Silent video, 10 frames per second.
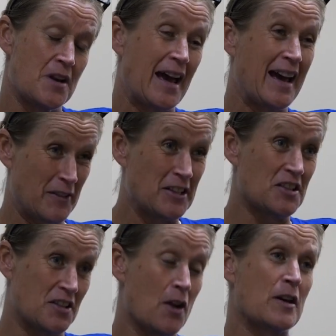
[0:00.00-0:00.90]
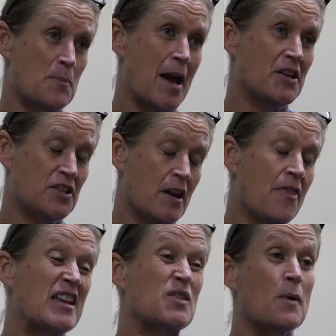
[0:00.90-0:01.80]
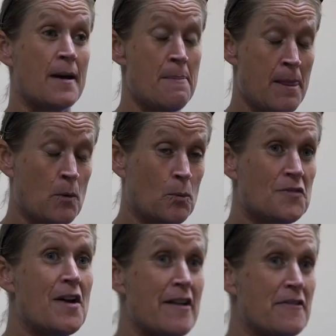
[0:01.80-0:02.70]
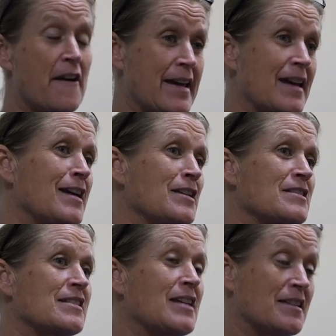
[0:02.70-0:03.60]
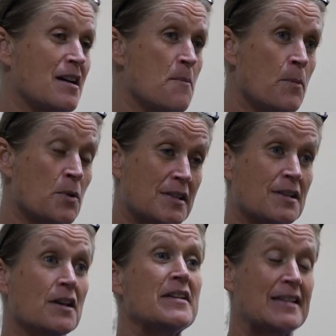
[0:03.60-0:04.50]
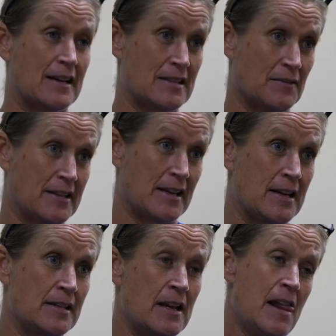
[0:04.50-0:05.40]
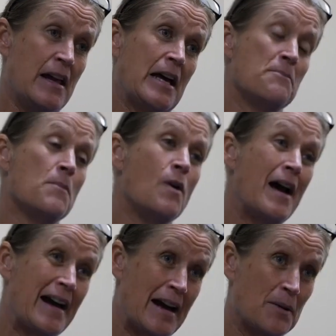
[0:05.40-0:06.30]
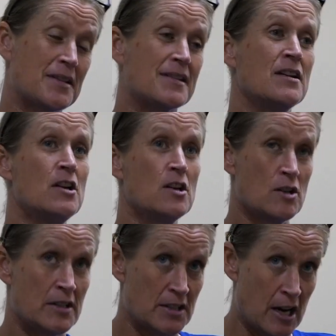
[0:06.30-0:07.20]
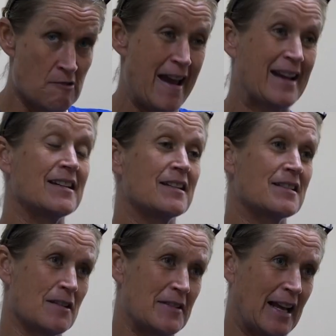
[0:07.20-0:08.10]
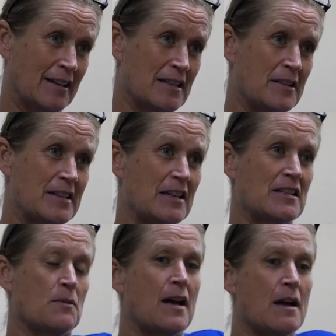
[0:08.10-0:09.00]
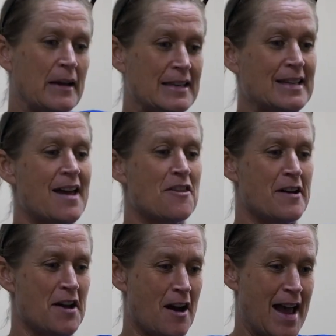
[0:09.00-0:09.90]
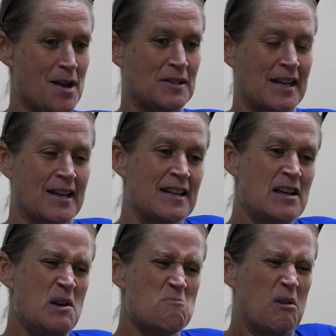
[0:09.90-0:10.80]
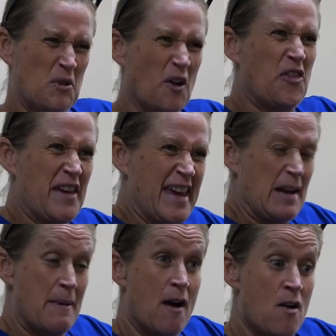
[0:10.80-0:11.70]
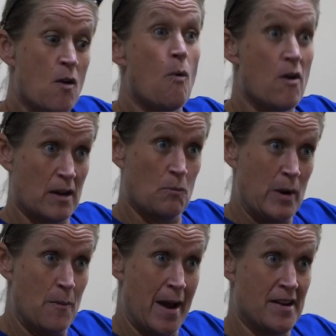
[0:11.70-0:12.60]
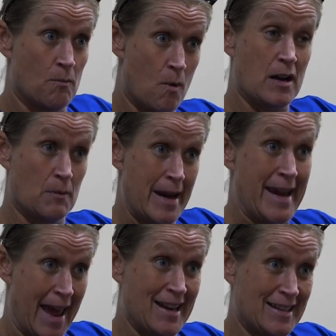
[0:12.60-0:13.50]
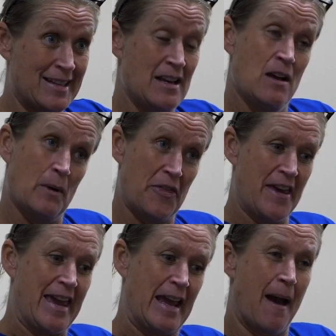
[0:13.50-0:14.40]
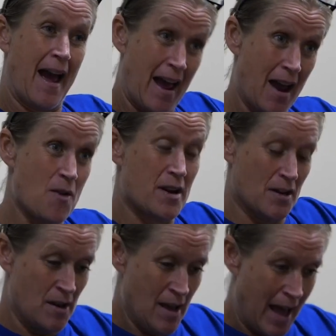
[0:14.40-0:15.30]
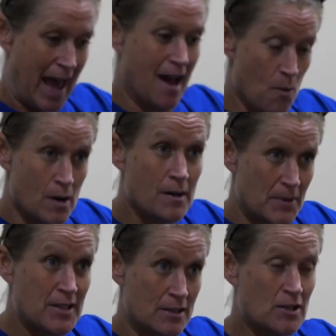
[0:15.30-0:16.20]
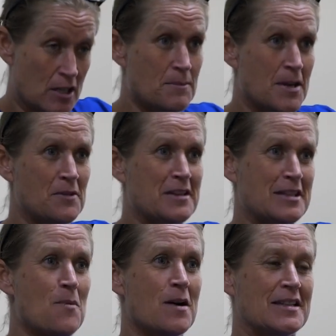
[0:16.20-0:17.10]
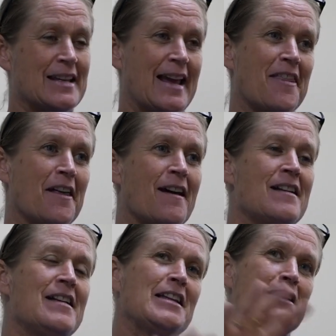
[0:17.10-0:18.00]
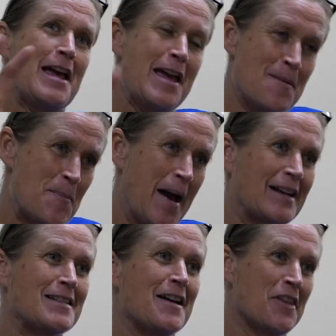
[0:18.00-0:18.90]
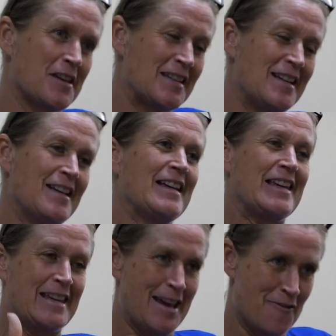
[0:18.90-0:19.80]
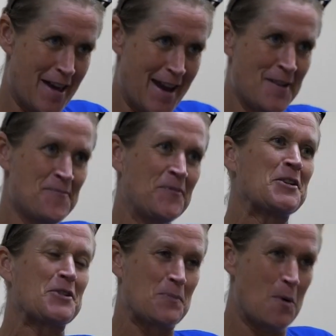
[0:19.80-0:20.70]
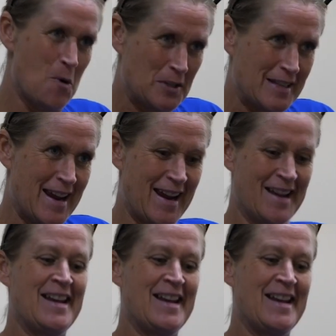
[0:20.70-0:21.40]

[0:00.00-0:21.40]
are having to show compassion. And that's where we're very, very keen to set up more service activities and more house directed service activities. So we're coming together in our houses, but we're not thinking about what can we win and what can we get. We're thinking about how can our community work together to impact others, giving, supporting,